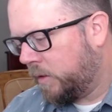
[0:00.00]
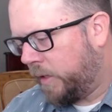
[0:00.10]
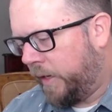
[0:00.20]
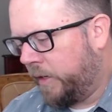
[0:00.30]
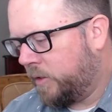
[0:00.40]

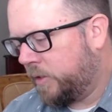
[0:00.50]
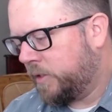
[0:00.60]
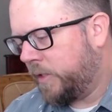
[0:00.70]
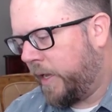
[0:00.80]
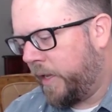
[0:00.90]
And
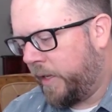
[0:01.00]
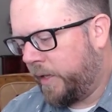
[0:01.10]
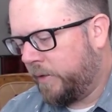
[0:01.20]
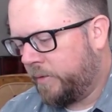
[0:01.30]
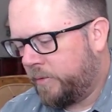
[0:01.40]
here's
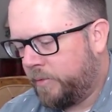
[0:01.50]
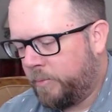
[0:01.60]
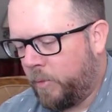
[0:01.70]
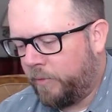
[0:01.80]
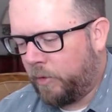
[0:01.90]
a
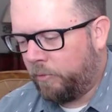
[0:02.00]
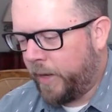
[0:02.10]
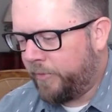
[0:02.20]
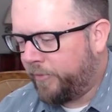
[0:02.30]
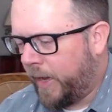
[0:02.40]
more of a
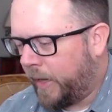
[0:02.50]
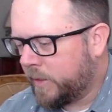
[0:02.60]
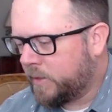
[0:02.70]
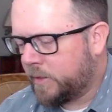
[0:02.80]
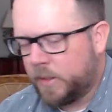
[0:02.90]
red
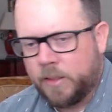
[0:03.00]
fox